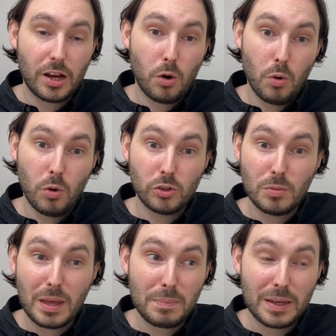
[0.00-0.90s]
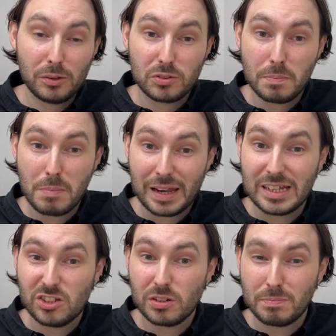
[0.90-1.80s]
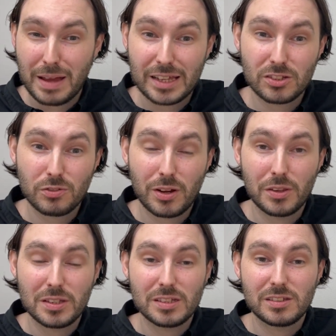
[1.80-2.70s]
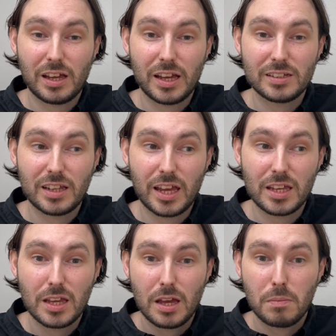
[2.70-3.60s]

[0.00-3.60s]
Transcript: Or you may be able to manage and mask throughout the entire day,